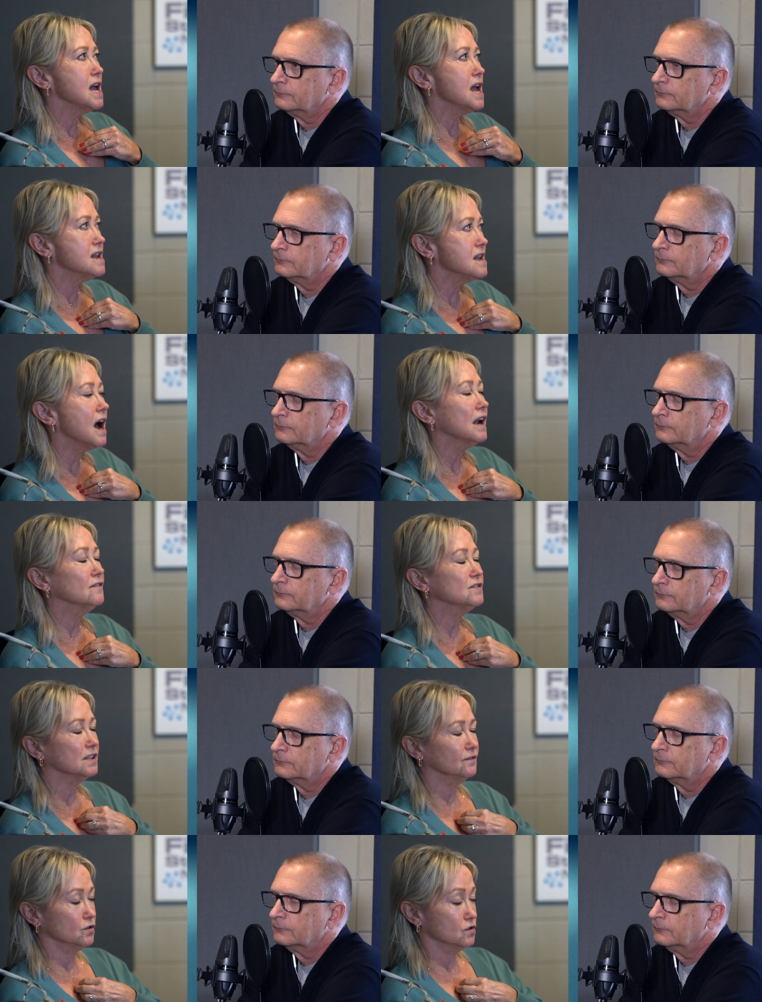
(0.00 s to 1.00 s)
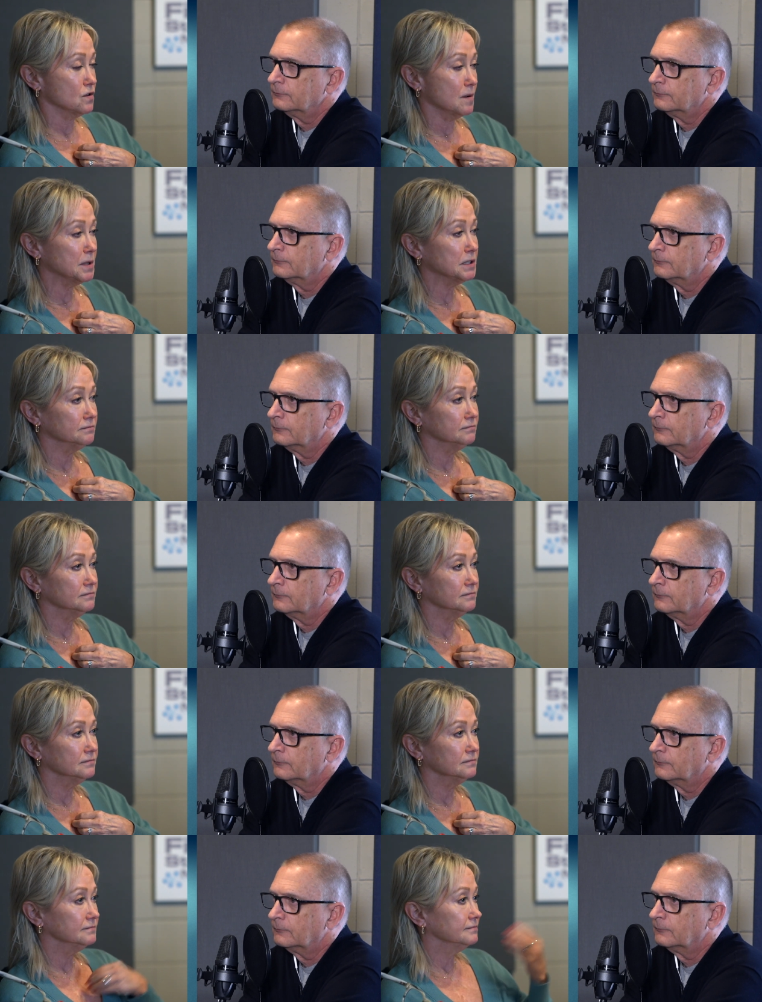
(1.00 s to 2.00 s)
Speaker 1: and not have suffered trauma
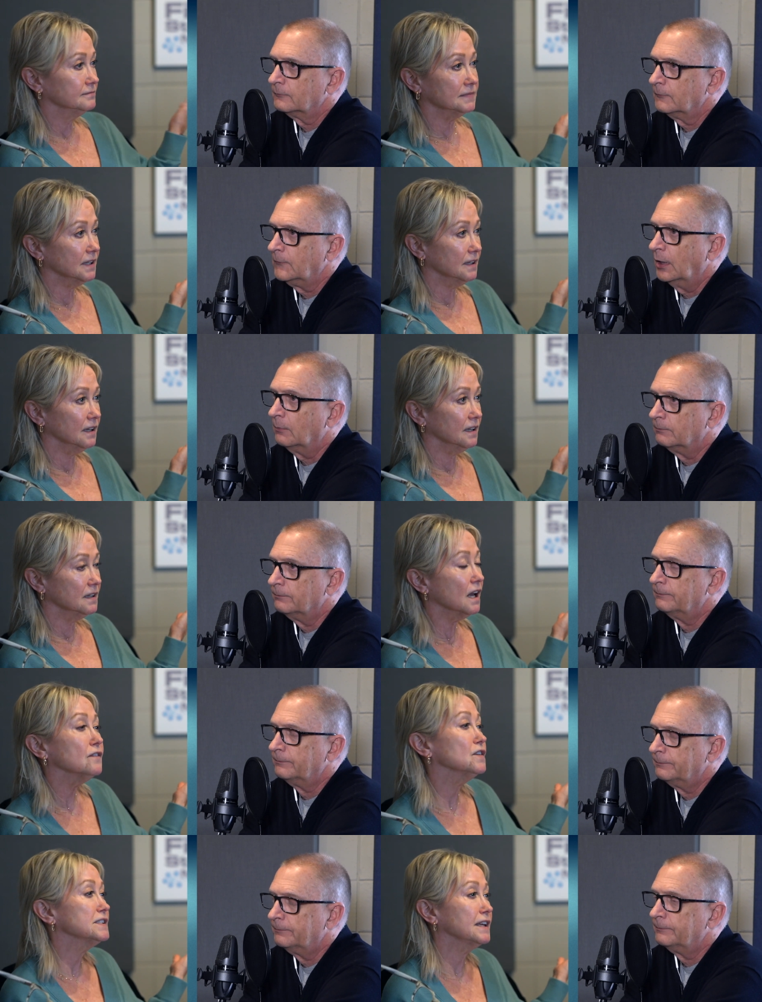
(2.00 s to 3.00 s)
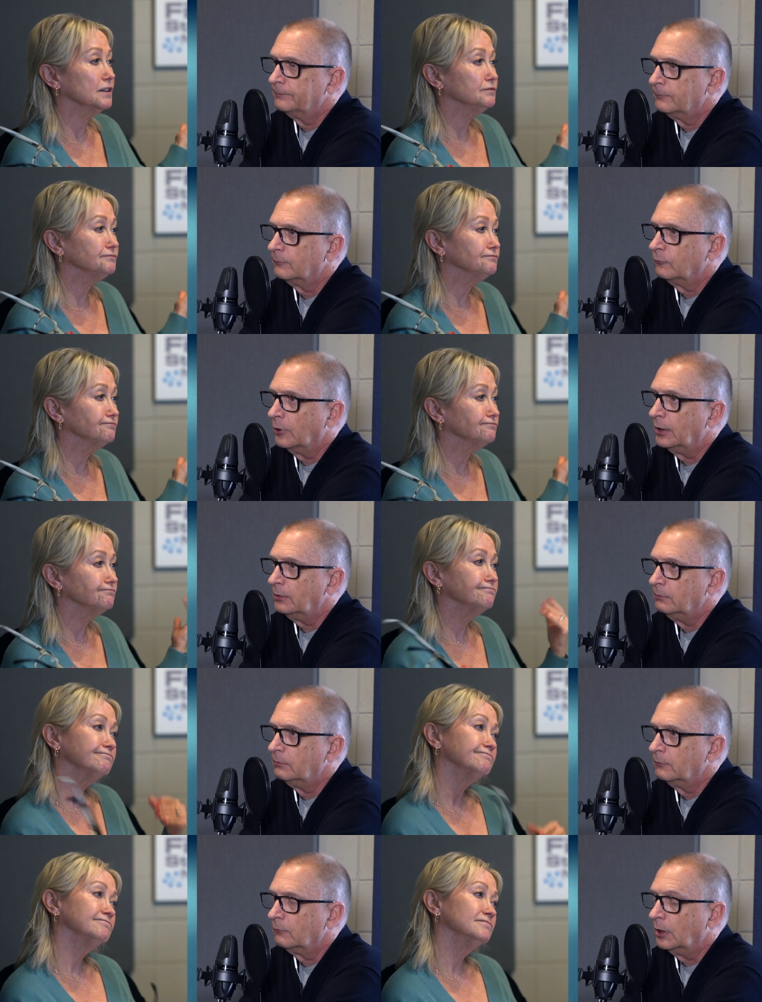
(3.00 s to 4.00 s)
yeah none of us can
Speaker 2: right
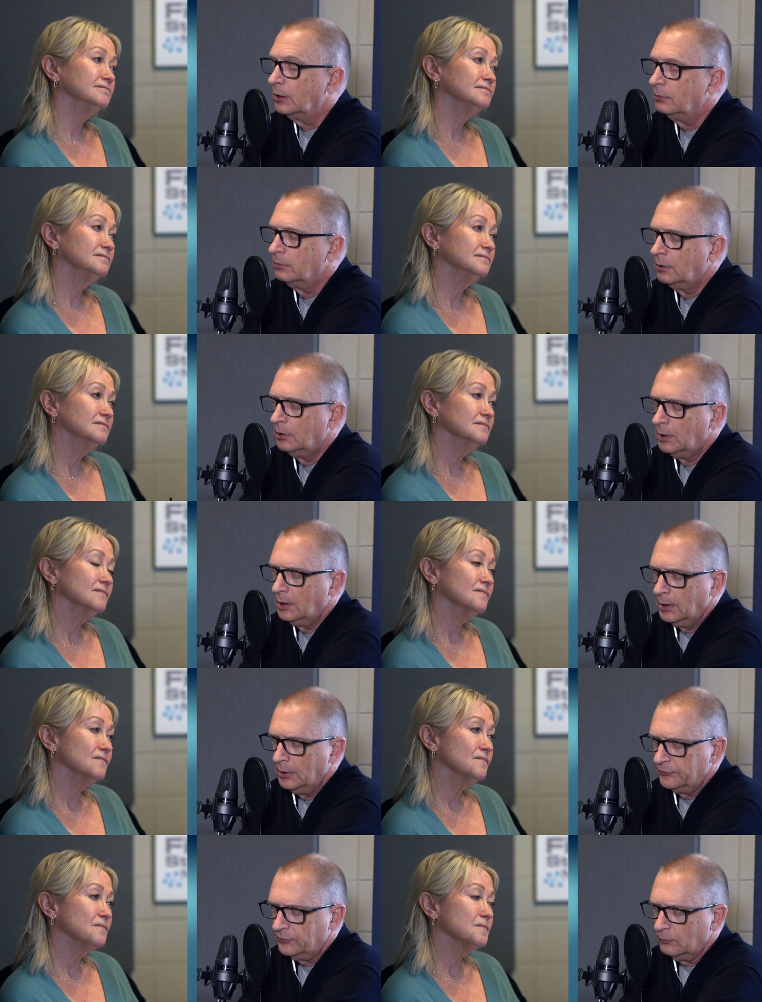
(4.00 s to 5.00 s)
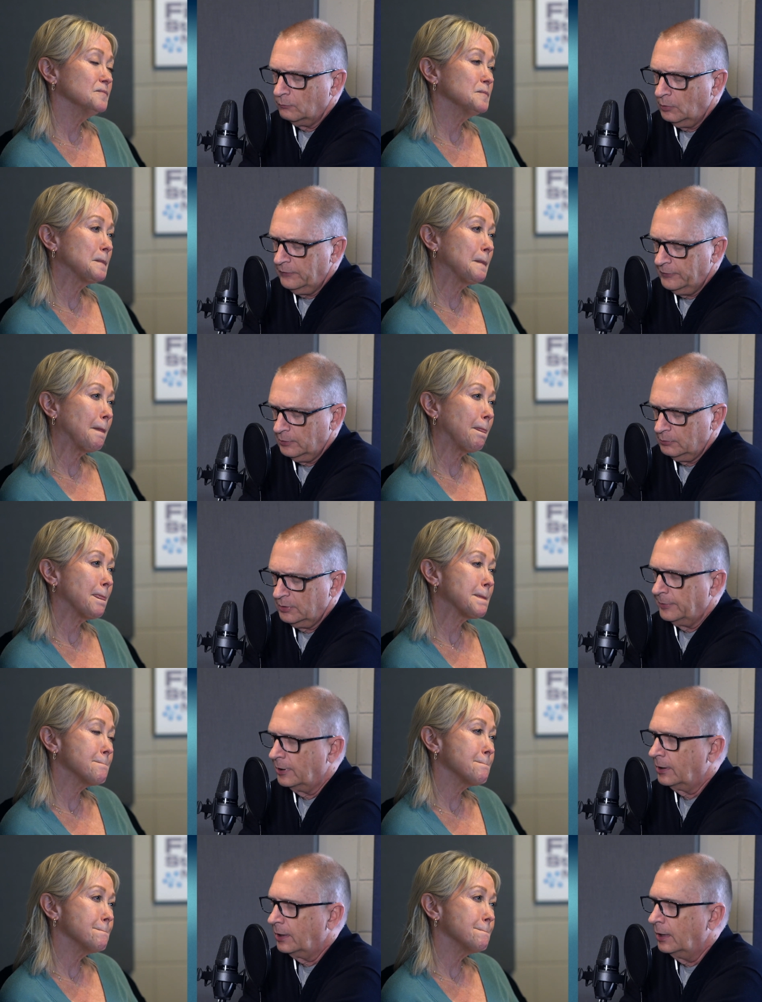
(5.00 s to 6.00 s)
right so what have you learned
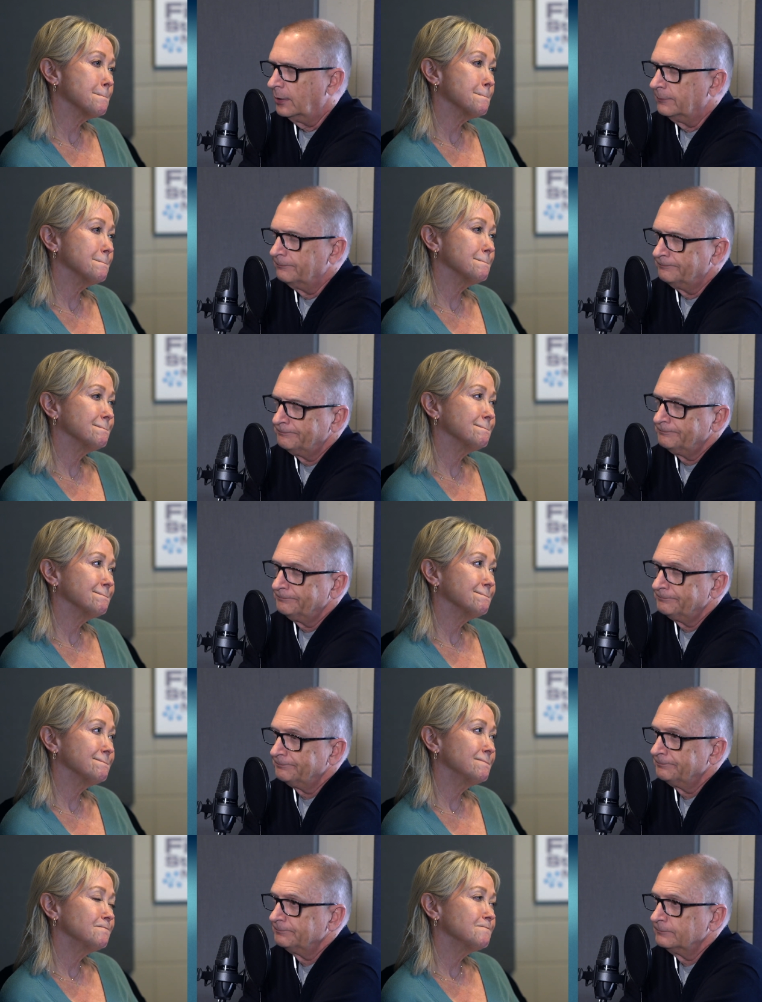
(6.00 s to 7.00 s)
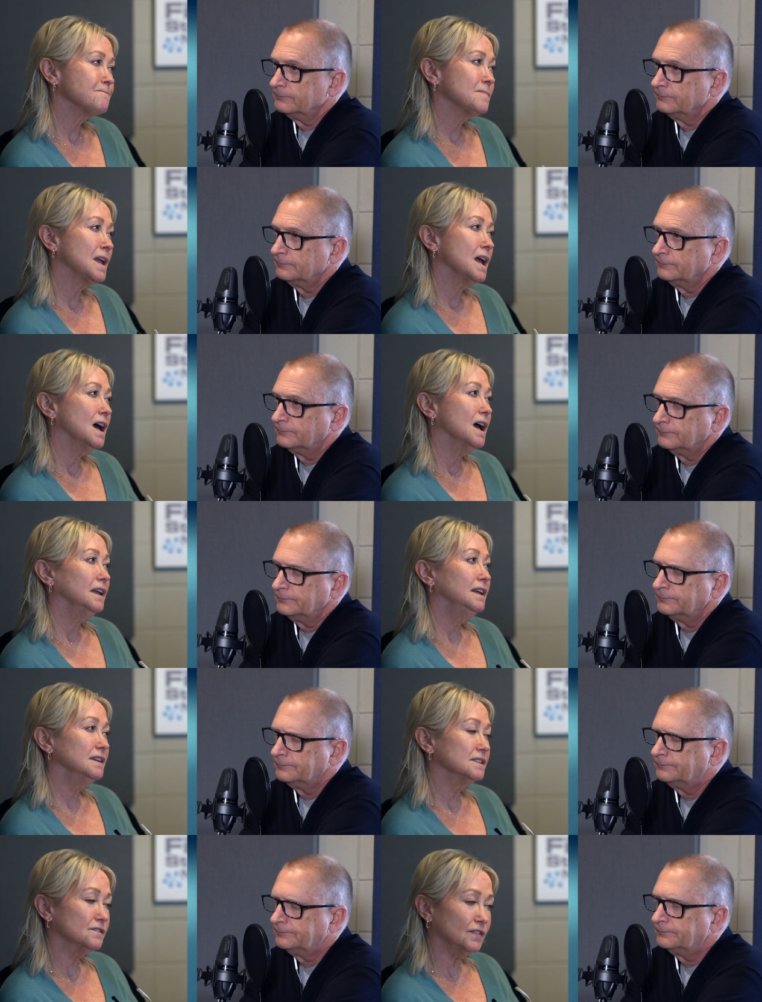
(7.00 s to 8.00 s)
about god
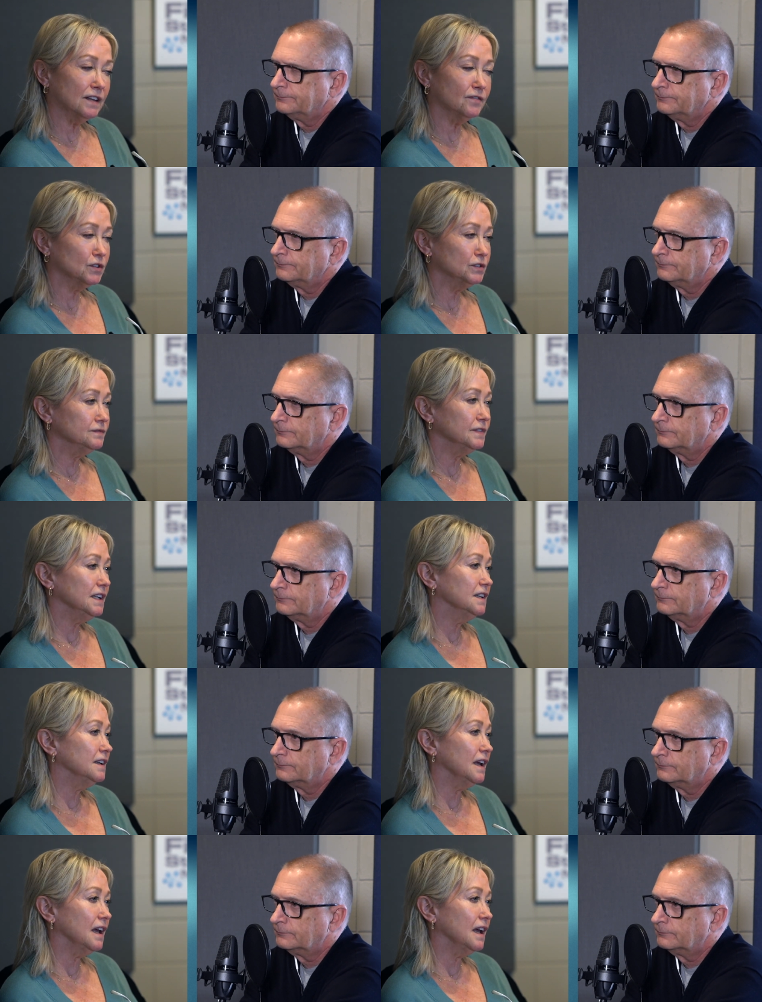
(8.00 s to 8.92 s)
Speaker 1: he is faithful in